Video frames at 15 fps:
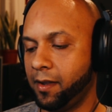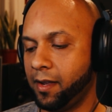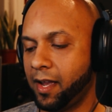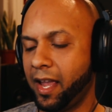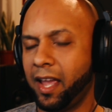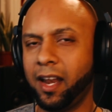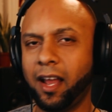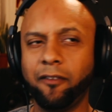
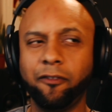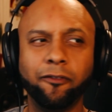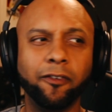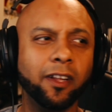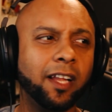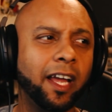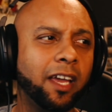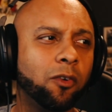And I
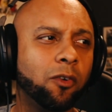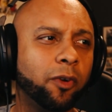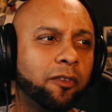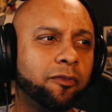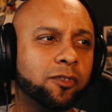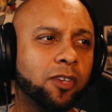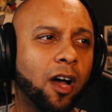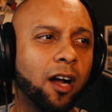feel like
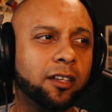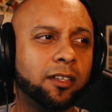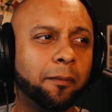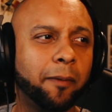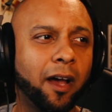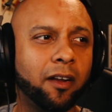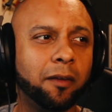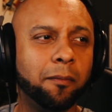we've talked
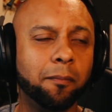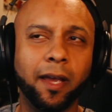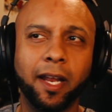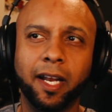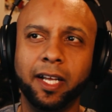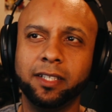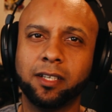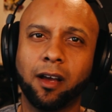about it
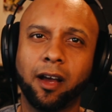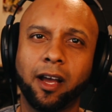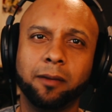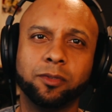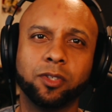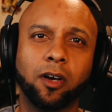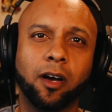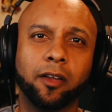many
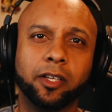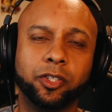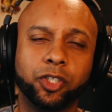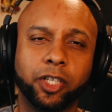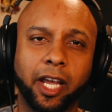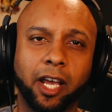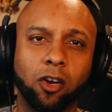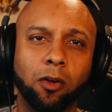times on the
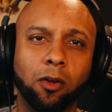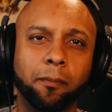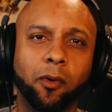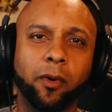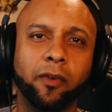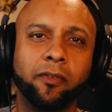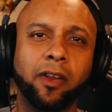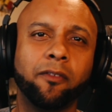channel, but
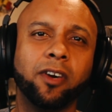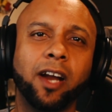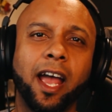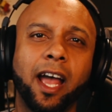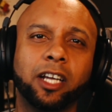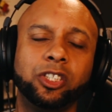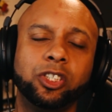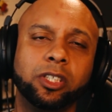we've never
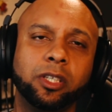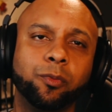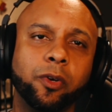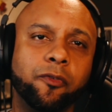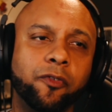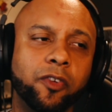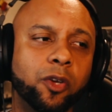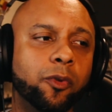actually
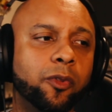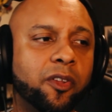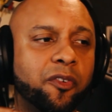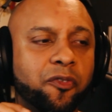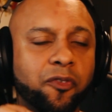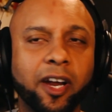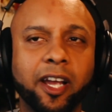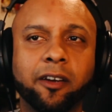reviewed the
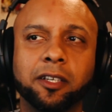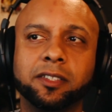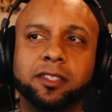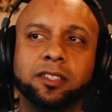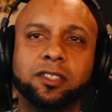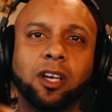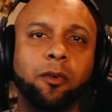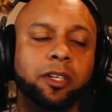fragrance.
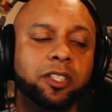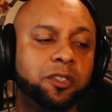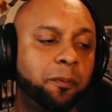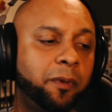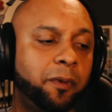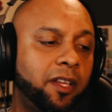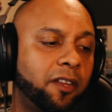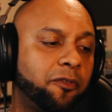It's always
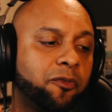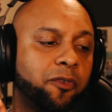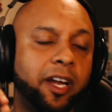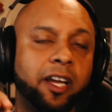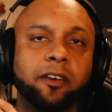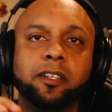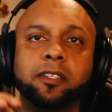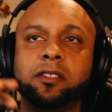been the
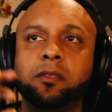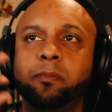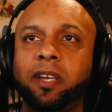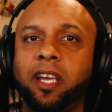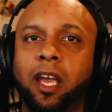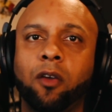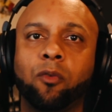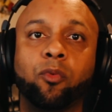fragrance
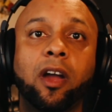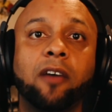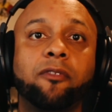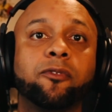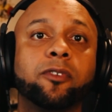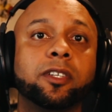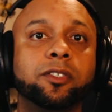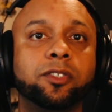being
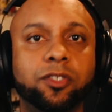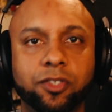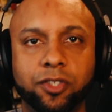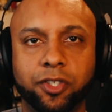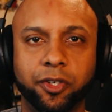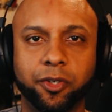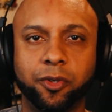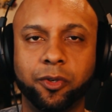referenced
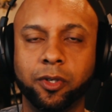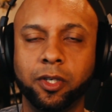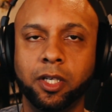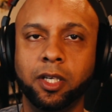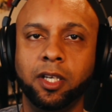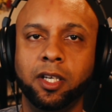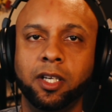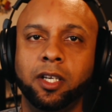to.
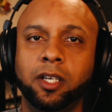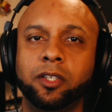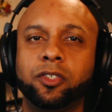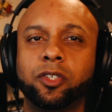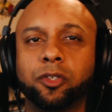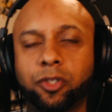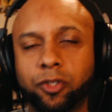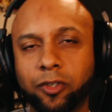
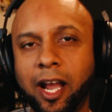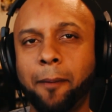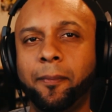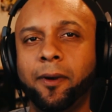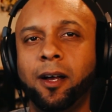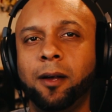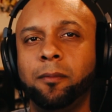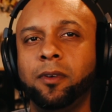So strap
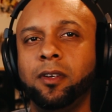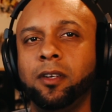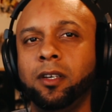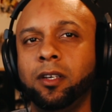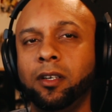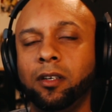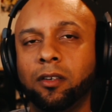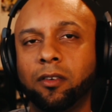up,
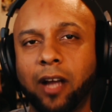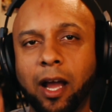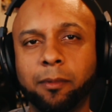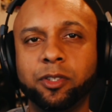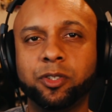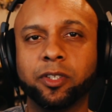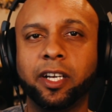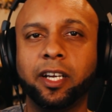grab
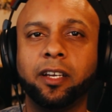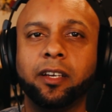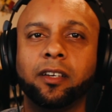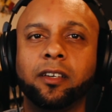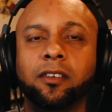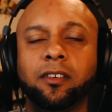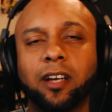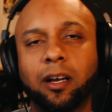a drink,
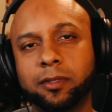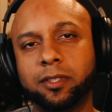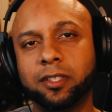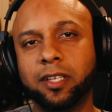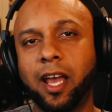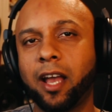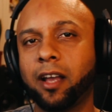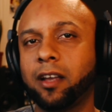grab a
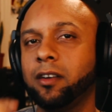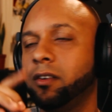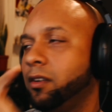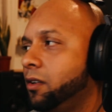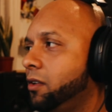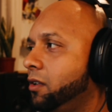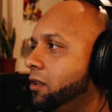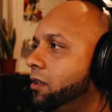snack.
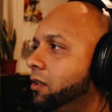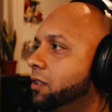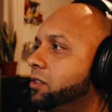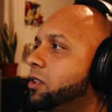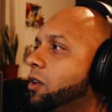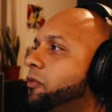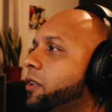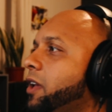Let's
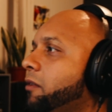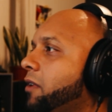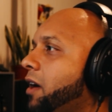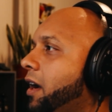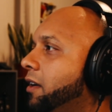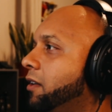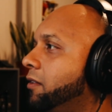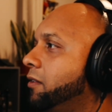go for that
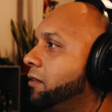ride.